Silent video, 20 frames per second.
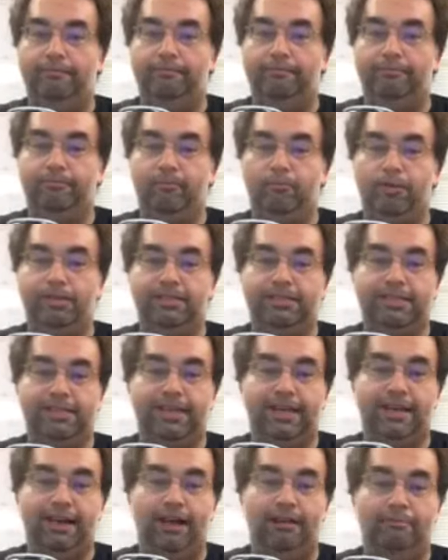once
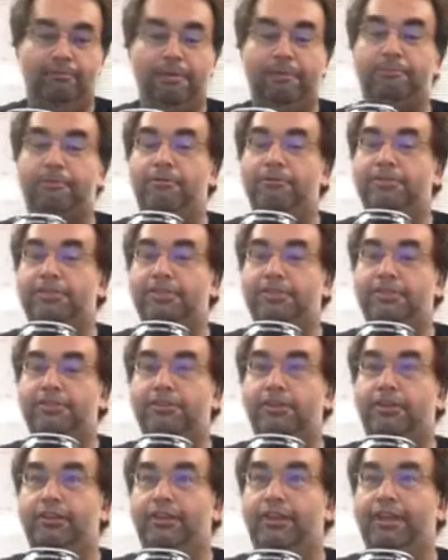again, I'll be posting this
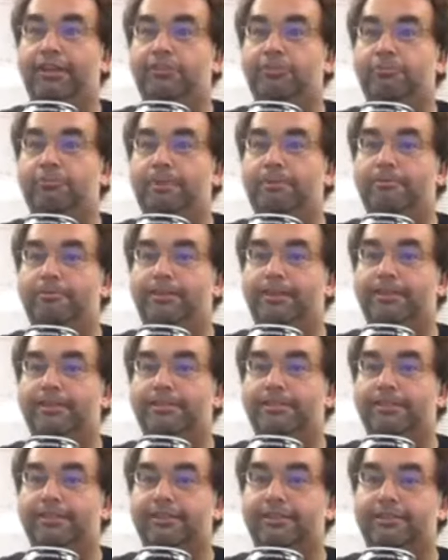online so people can
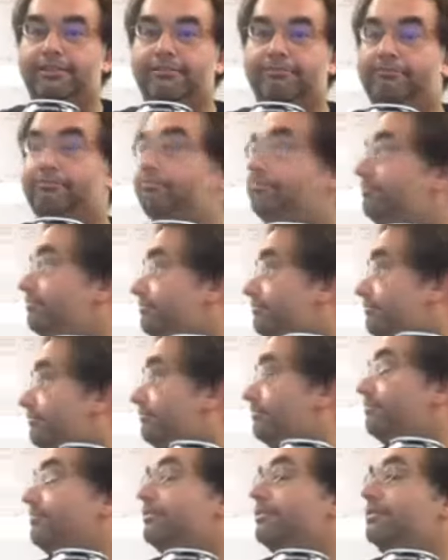see it.
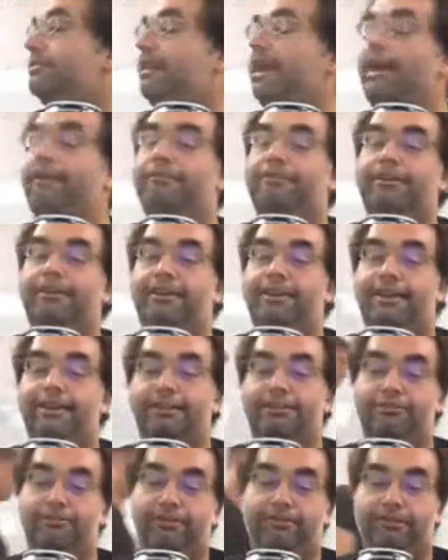Have a good
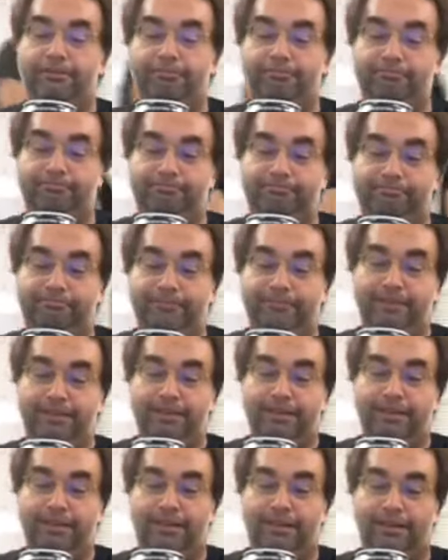night, Trevor.
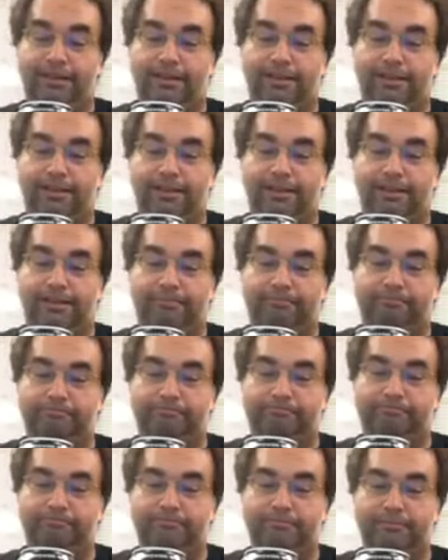
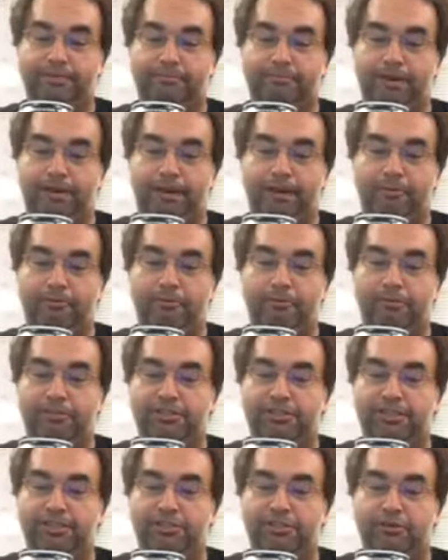But I'll post
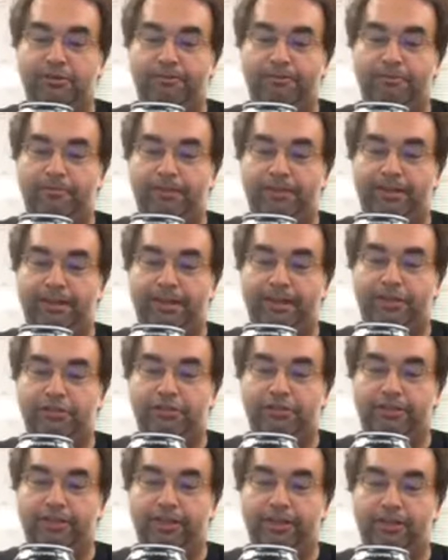this so everyone can
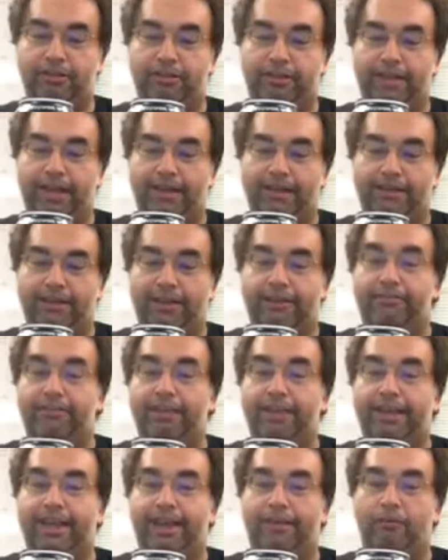actually look at it later
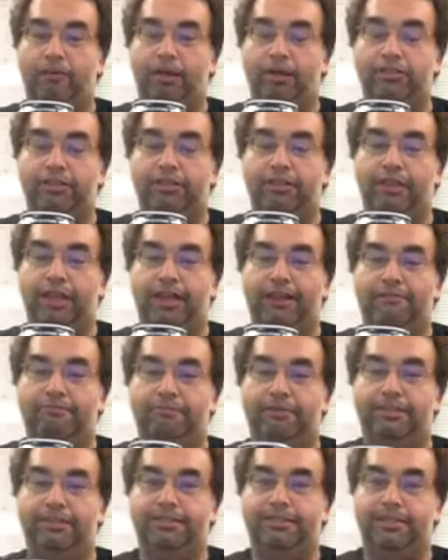that can't watch it live.
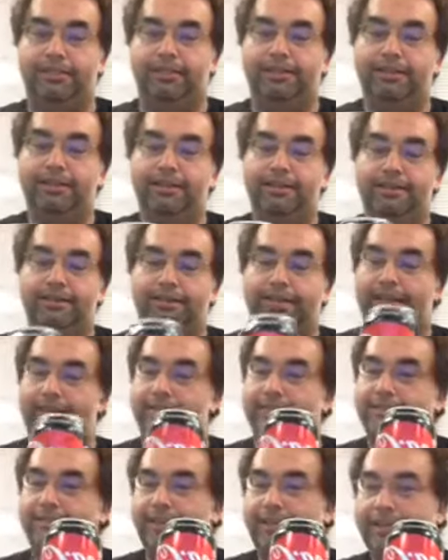But
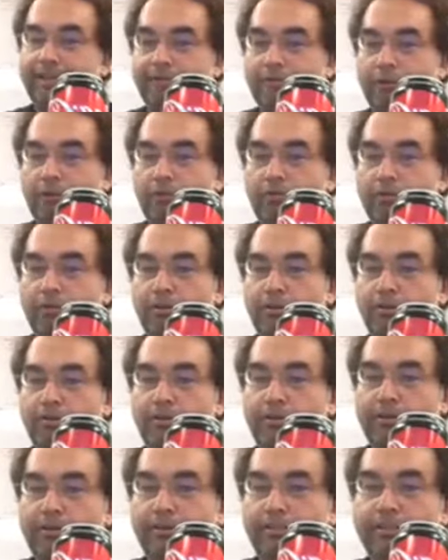yes, give
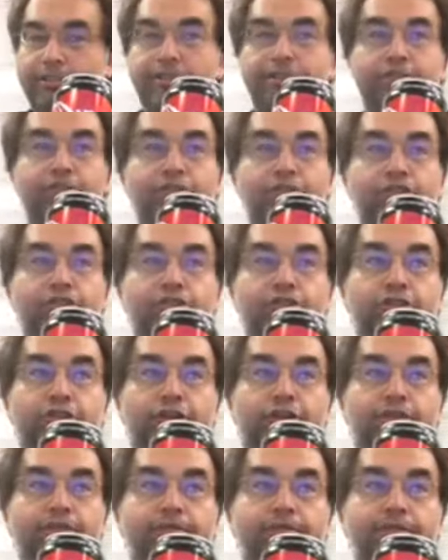Coca-Cola Zero
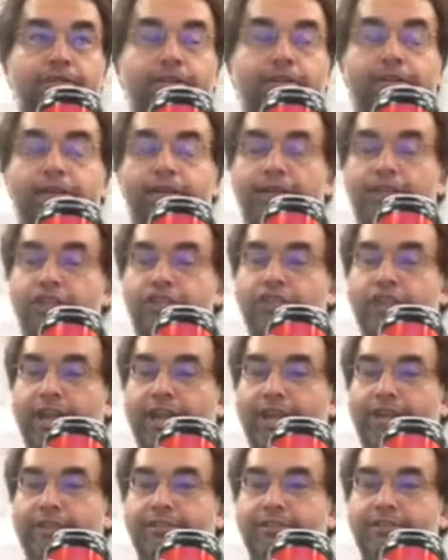Sugar a
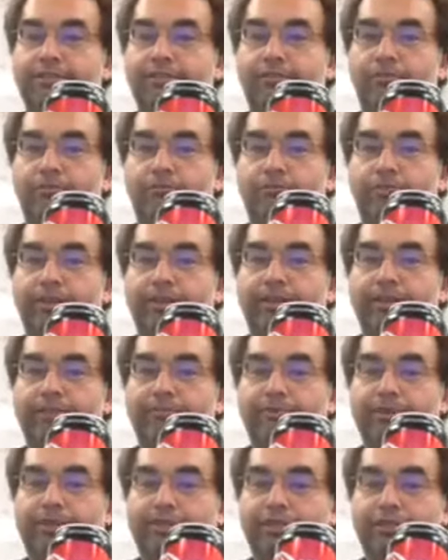chance really,
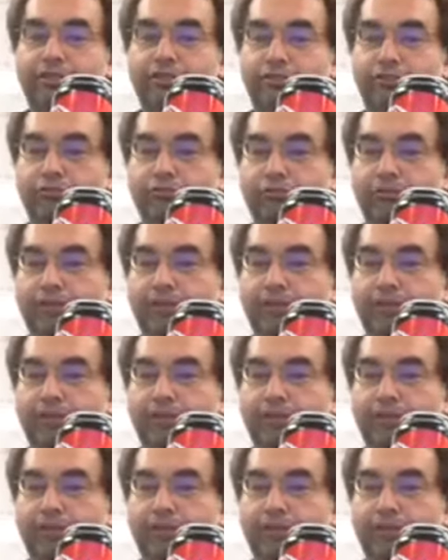really soon.